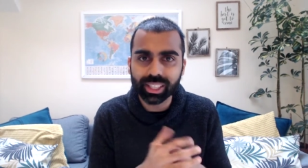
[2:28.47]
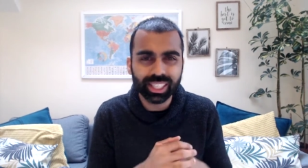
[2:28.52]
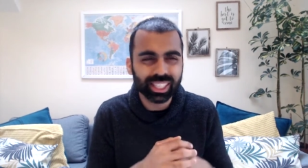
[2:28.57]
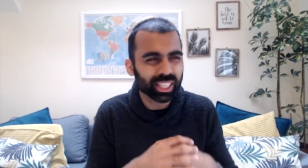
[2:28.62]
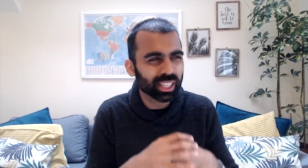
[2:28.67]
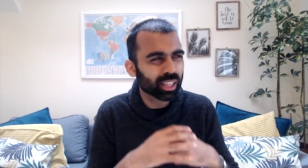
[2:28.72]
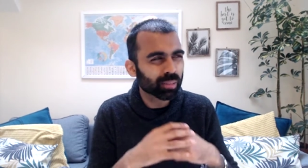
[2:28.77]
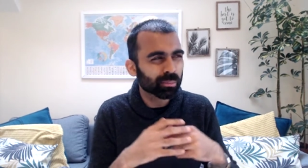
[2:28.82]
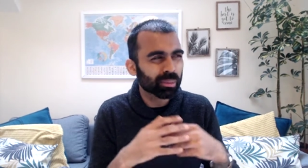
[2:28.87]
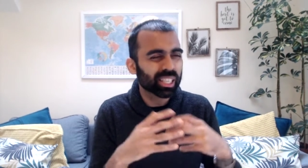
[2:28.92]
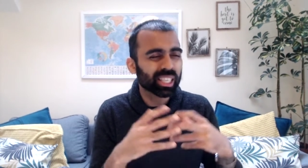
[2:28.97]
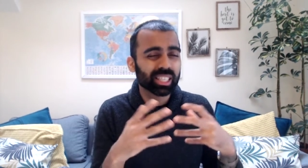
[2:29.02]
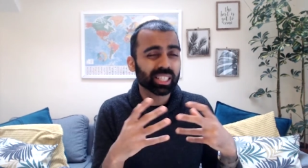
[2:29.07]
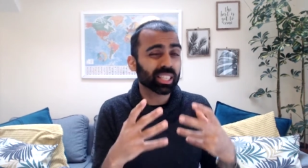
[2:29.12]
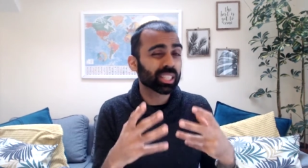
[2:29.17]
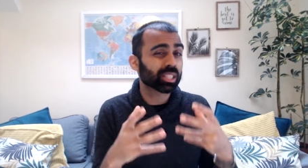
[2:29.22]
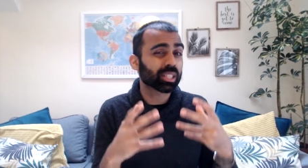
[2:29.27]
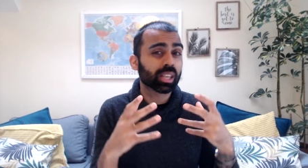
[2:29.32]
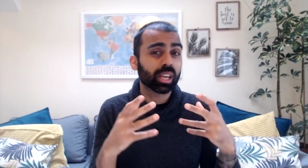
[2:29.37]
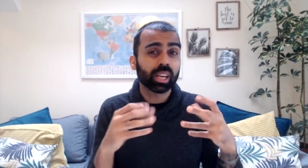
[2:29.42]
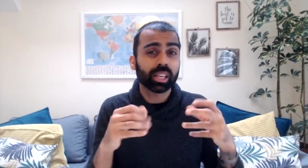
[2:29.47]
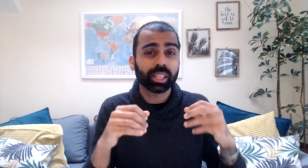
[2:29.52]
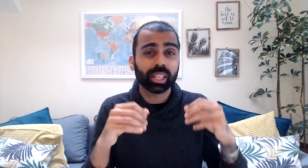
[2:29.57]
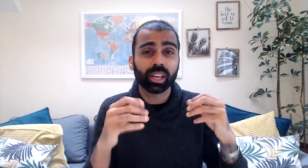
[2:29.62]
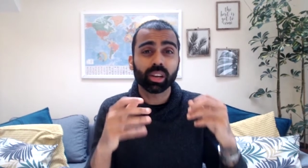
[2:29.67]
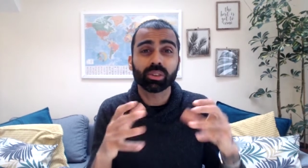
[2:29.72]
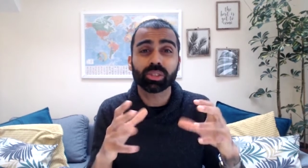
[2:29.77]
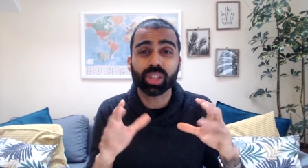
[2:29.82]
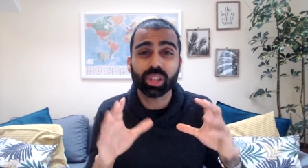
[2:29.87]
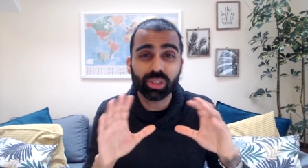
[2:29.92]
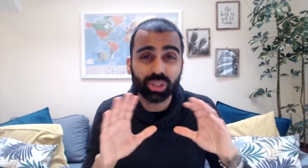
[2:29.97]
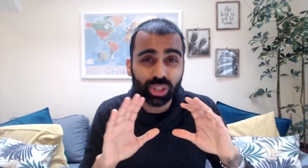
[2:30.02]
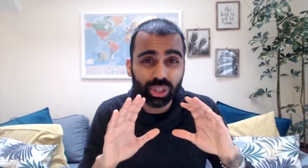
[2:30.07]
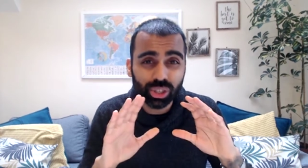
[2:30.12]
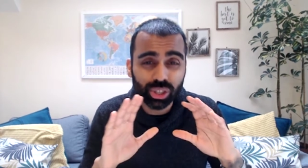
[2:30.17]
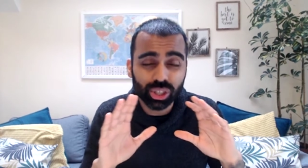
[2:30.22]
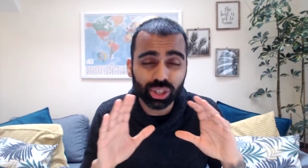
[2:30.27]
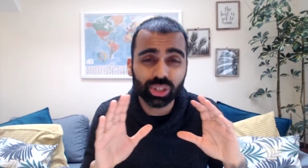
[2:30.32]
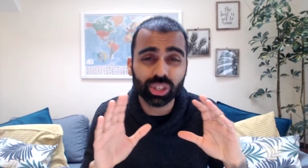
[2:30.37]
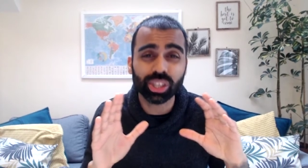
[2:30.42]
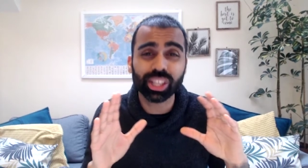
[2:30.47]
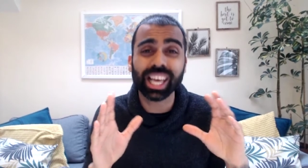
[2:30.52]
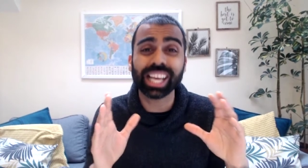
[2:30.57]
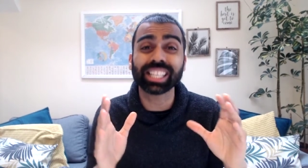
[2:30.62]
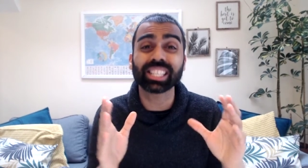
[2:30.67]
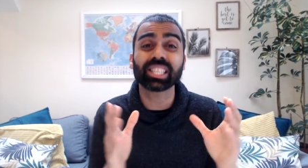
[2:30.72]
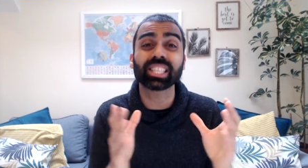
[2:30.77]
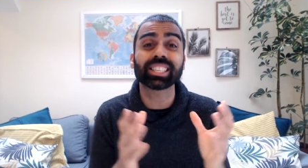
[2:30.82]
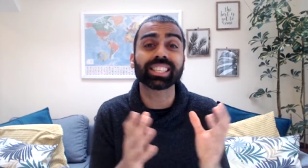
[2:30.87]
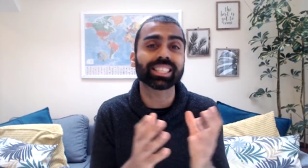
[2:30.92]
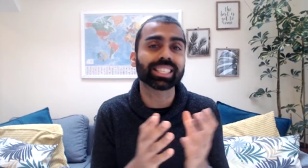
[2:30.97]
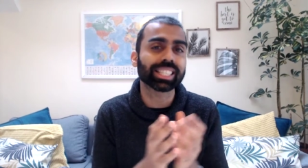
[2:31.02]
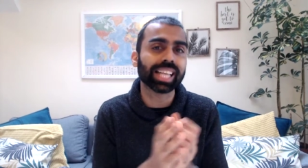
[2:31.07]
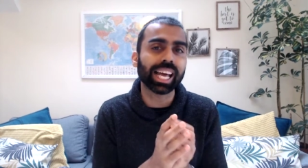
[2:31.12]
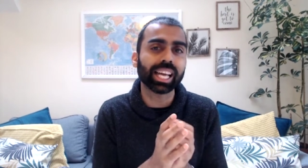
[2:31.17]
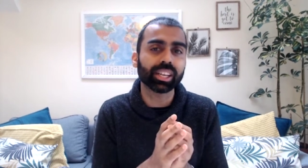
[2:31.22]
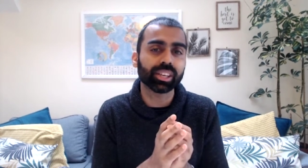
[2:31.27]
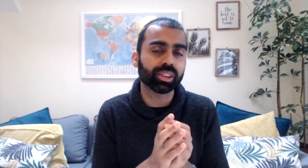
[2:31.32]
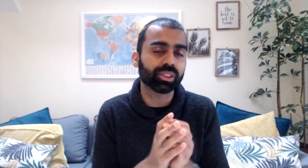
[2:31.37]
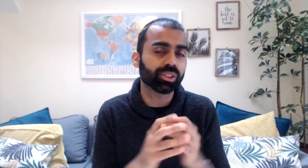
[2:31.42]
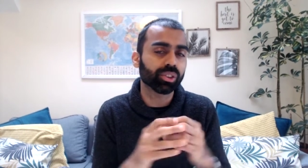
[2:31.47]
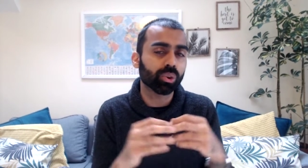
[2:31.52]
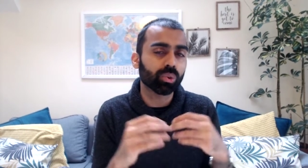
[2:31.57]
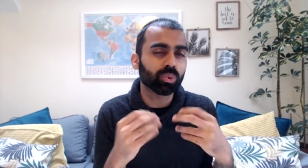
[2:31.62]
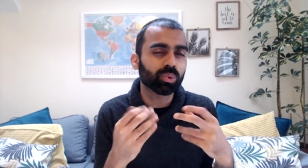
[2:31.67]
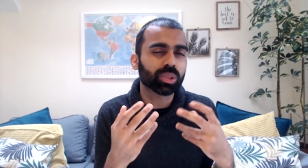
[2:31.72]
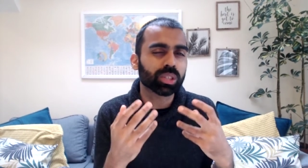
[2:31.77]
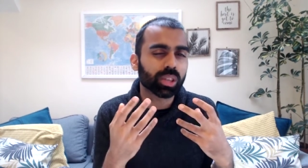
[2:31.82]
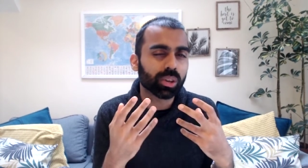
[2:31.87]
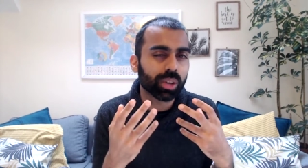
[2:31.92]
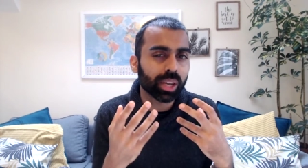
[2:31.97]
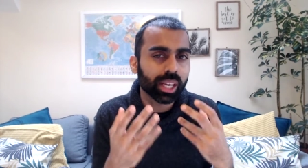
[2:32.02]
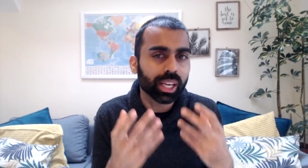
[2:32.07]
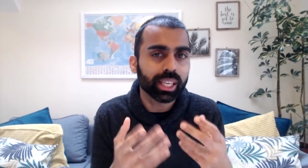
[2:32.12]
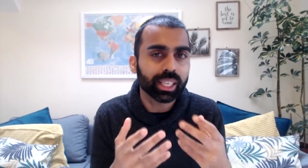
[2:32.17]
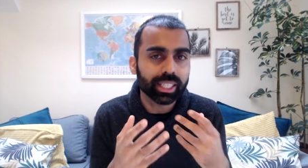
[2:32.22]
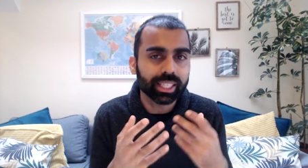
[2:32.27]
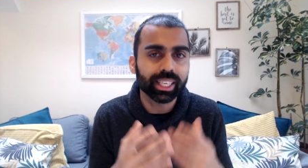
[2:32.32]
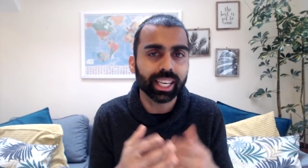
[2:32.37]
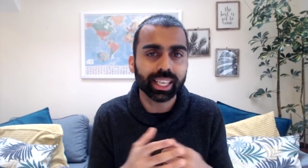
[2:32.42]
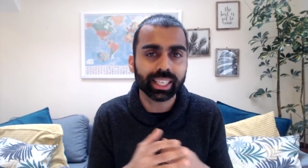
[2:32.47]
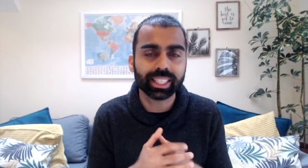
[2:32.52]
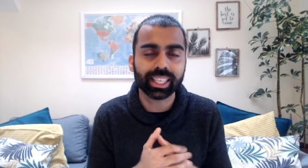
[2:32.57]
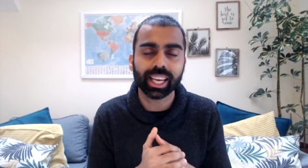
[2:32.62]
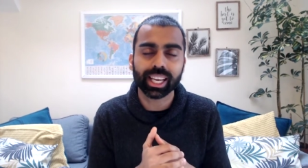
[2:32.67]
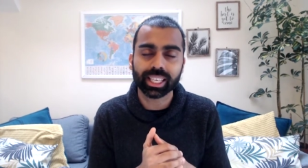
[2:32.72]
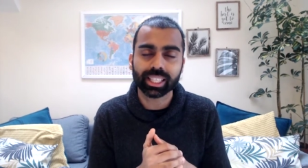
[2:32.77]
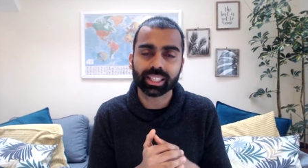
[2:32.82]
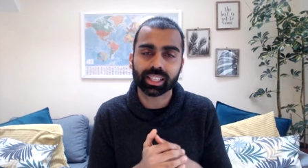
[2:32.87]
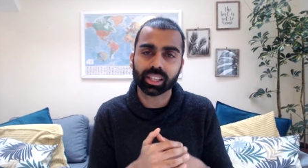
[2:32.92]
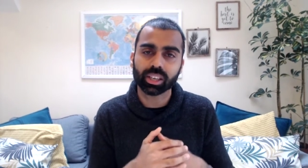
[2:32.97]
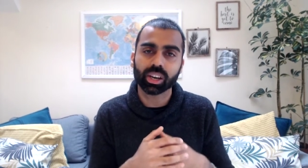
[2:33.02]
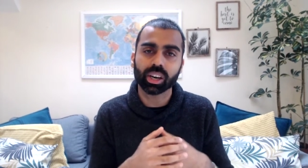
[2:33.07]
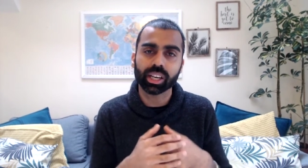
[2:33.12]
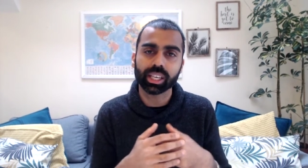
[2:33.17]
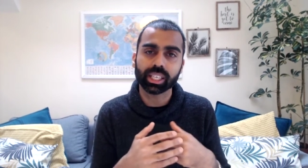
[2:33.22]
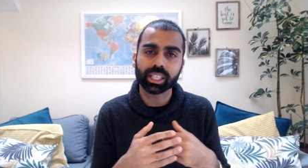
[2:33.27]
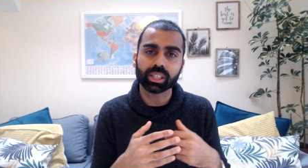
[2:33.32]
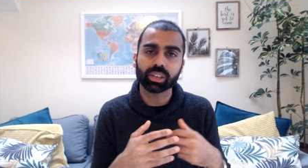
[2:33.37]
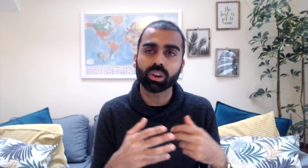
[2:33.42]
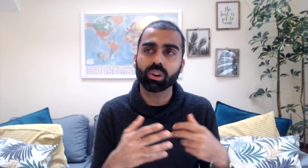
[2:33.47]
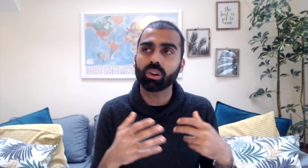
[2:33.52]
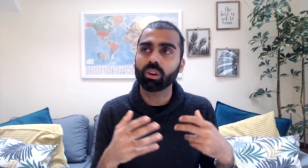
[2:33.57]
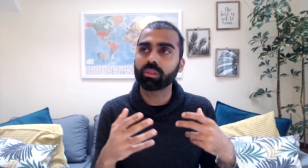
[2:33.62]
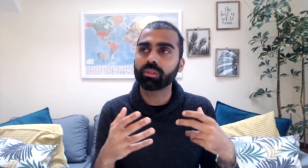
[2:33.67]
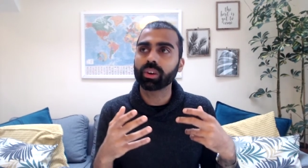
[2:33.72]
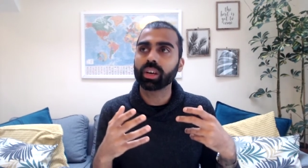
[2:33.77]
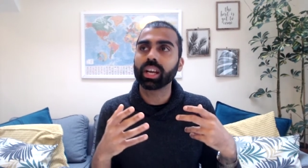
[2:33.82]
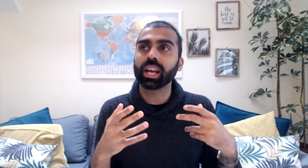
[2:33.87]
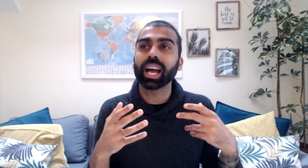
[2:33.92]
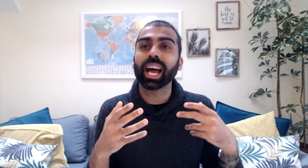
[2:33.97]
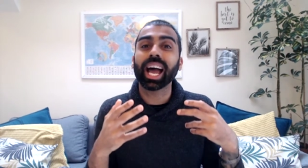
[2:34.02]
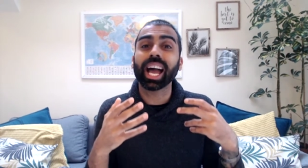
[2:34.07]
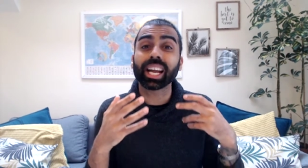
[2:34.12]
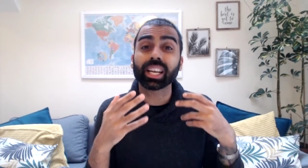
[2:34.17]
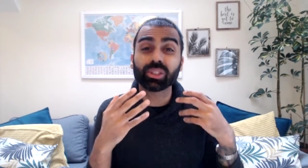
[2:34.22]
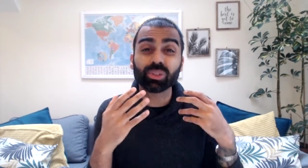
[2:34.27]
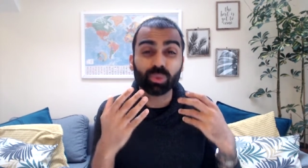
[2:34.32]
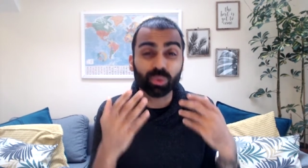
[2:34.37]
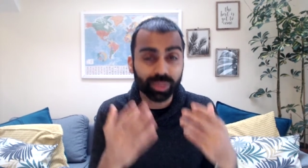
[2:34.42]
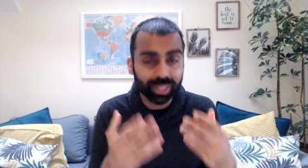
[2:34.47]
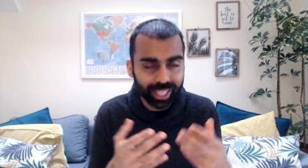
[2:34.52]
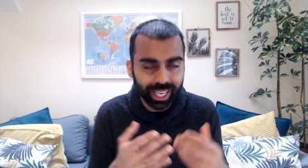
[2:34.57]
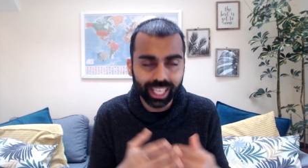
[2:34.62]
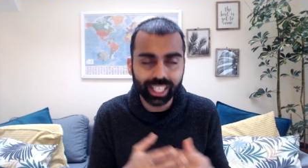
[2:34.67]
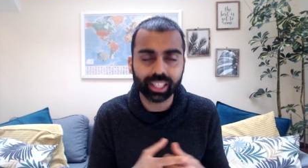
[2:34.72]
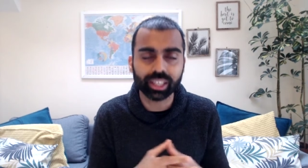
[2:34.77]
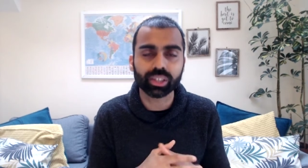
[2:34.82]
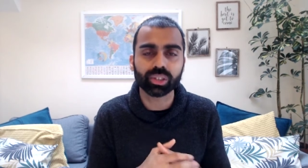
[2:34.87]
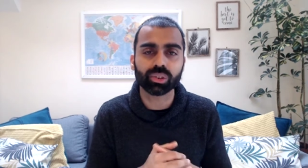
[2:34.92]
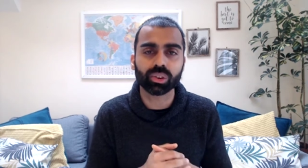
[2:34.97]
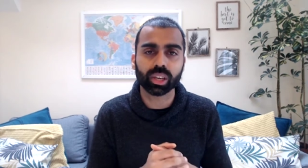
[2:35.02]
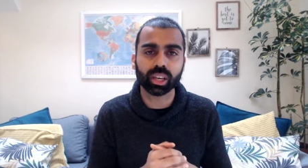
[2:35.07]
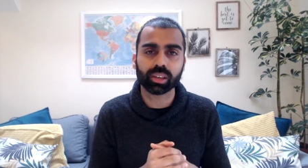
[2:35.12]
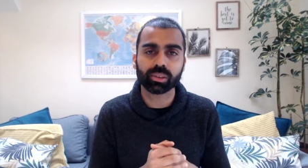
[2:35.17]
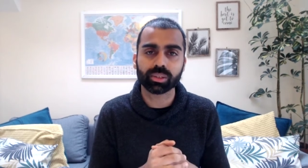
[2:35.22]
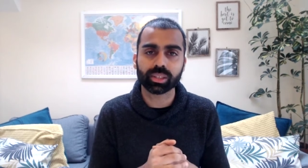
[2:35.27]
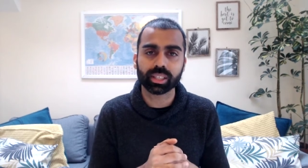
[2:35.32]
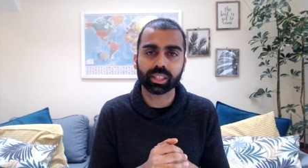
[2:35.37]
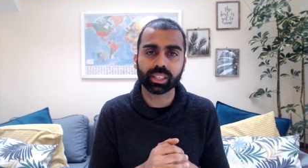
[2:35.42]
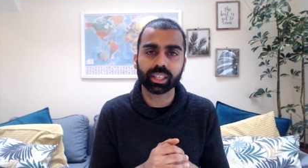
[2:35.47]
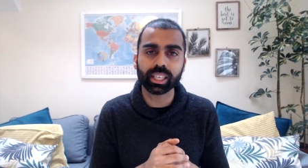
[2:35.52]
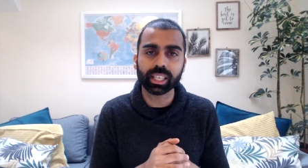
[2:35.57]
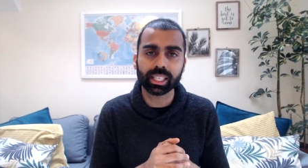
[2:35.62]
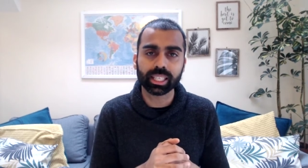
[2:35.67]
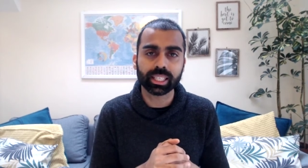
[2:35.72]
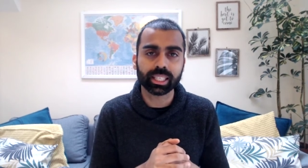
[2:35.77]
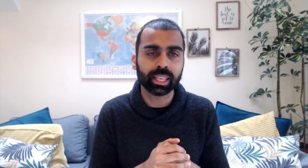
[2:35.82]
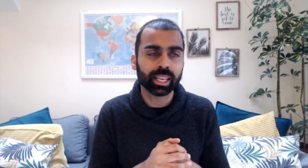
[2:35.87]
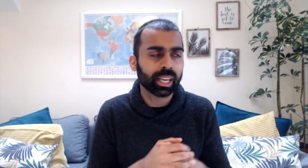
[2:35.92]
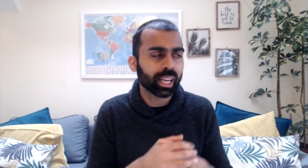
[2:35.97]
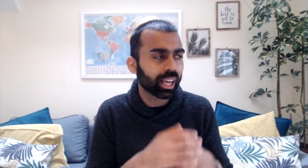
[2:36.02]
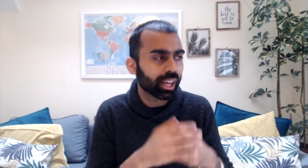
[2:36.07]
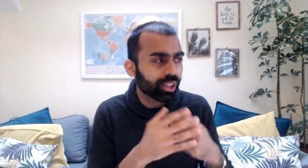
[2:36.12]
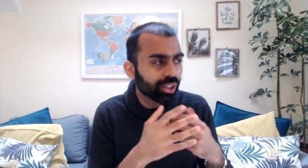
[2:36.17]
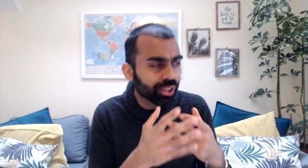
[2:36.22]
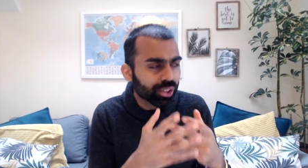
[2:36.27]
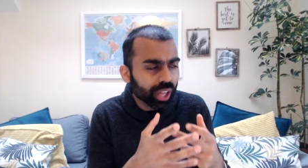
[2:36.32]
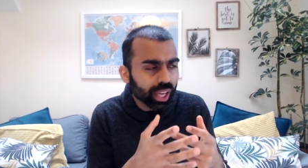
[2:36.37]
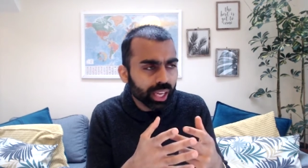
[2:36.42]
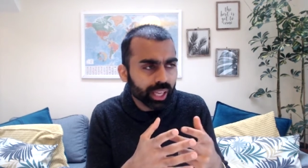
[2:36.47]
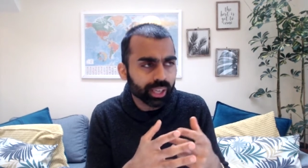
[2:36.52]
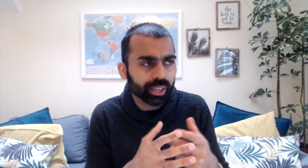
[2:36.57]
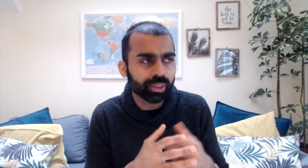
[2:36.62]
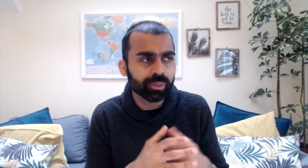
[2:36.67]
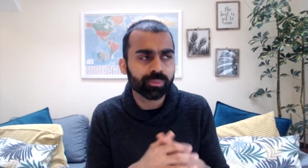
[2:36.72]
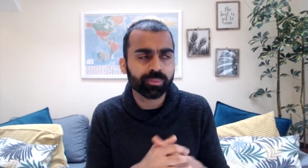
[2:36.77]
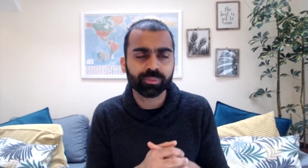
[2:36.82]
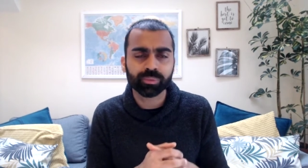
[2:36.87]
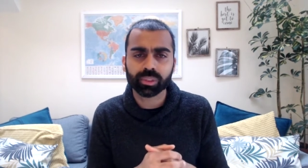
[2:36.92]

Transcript: Is it that because, as you know, so that's the standard that also dictates a kind of actual tenant you're going to need? And then,